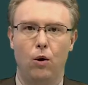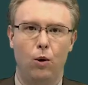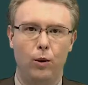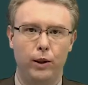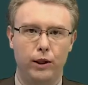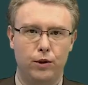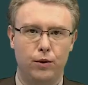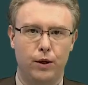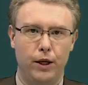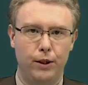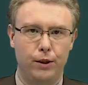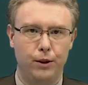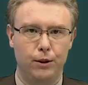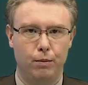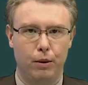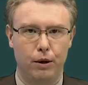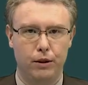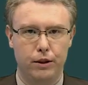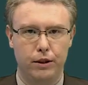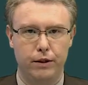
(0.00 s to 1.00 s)
Always try and use
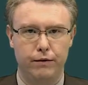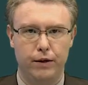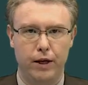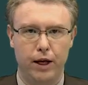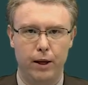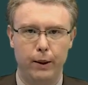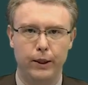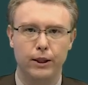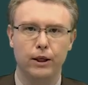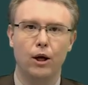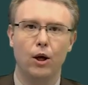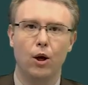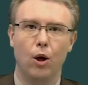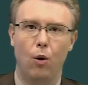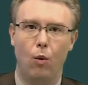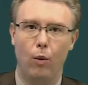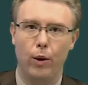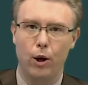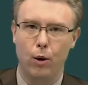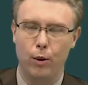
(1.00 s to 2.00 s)
positive language.
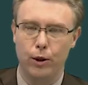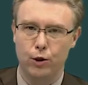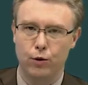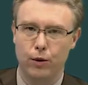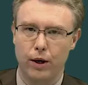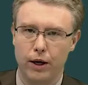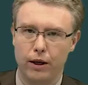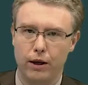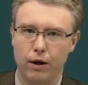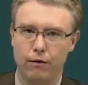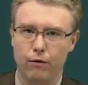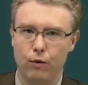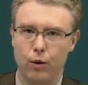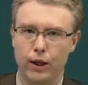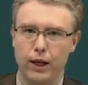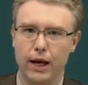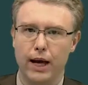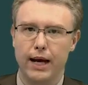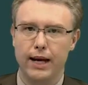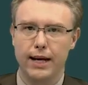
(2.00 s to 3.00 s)
We always try and
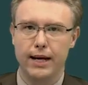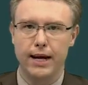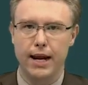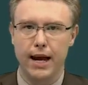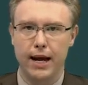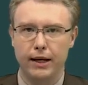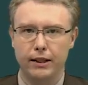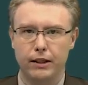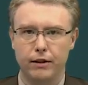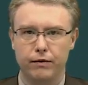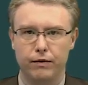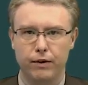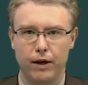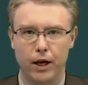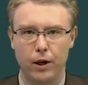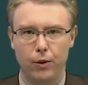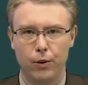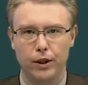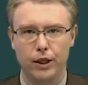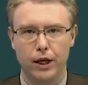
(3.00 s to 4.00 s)
avoid negative
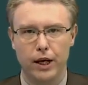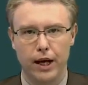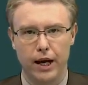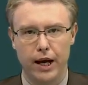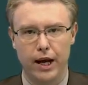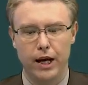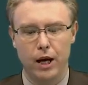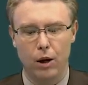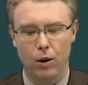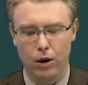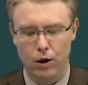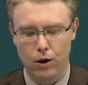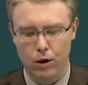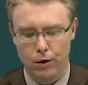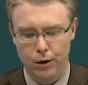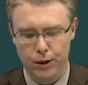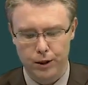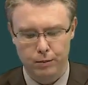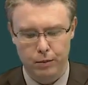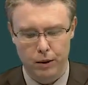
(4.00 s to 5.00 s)
language in our
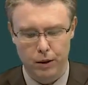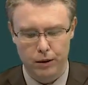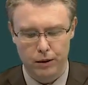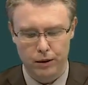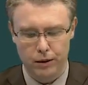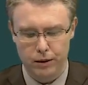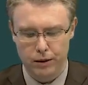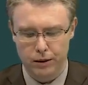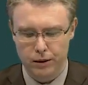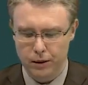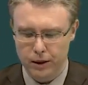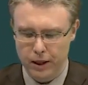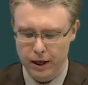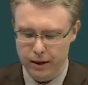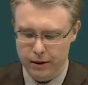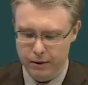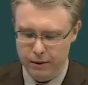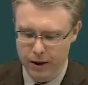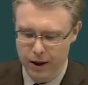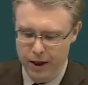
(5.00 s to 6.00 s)
correspondence.
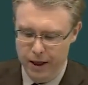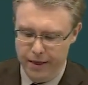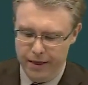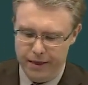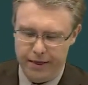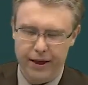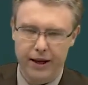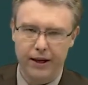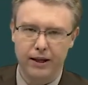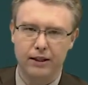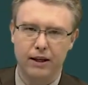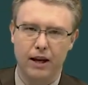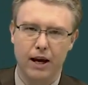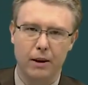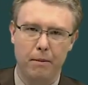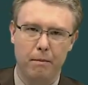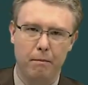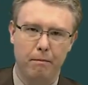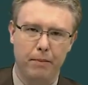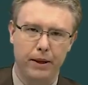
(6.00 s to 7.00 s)
Okay, things
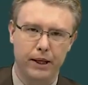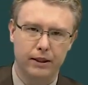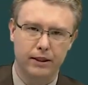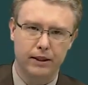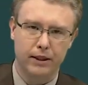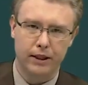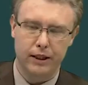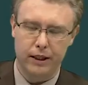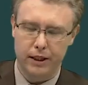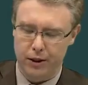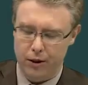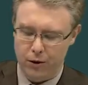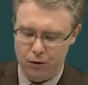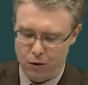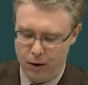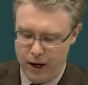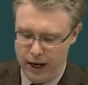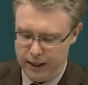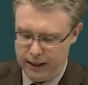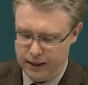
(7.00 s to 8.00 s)
like busy,
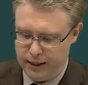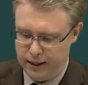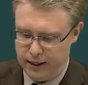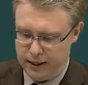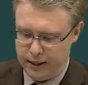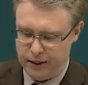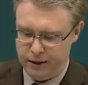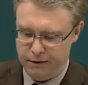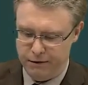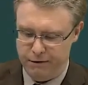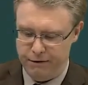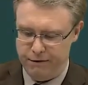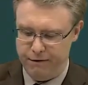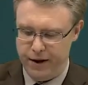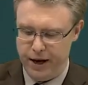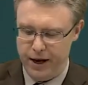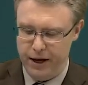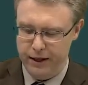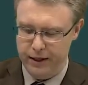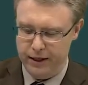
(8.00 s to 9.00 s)
crisis,
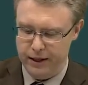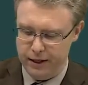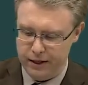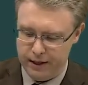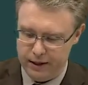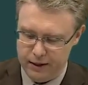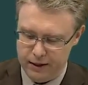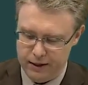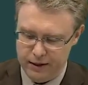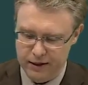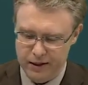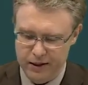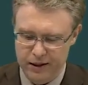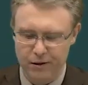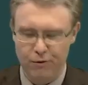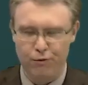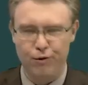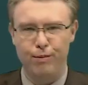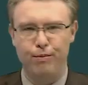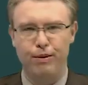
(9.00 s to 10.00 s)
failure.
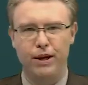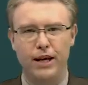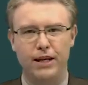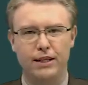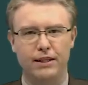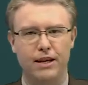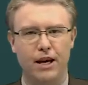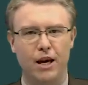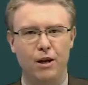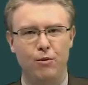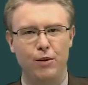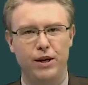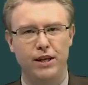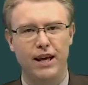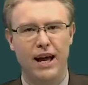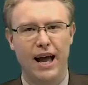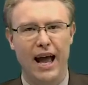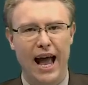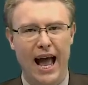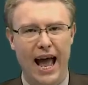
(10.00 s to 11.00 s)
Replace that
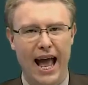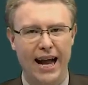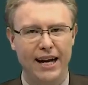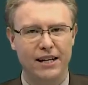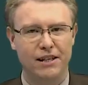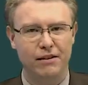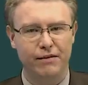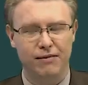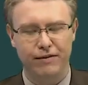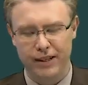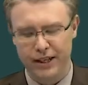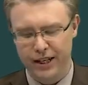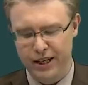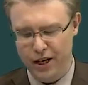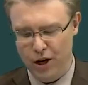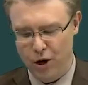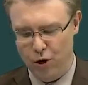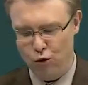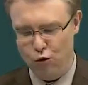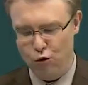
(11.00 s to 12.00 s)
with
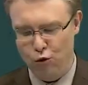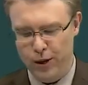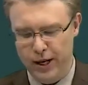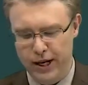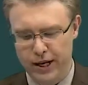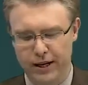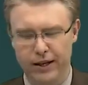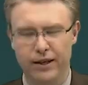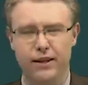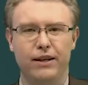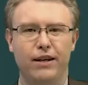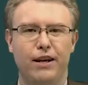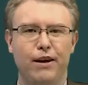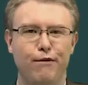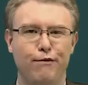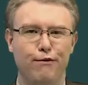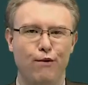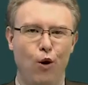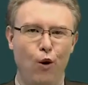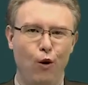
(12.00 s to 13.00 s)
actively, agreed,
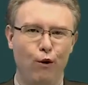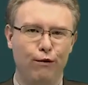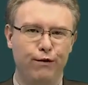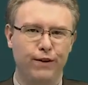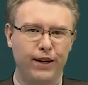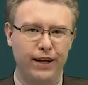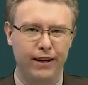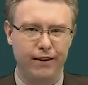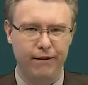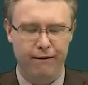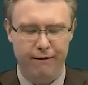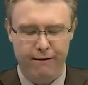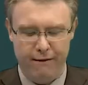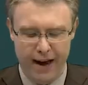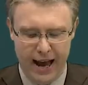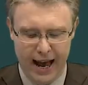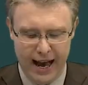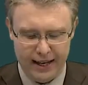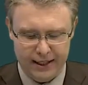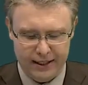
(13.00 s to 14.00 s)
evolving,
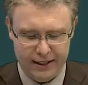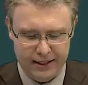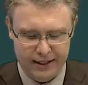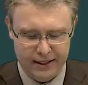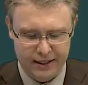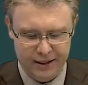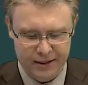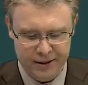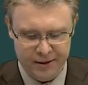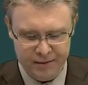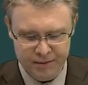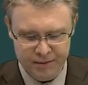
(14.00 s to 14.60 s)
fast.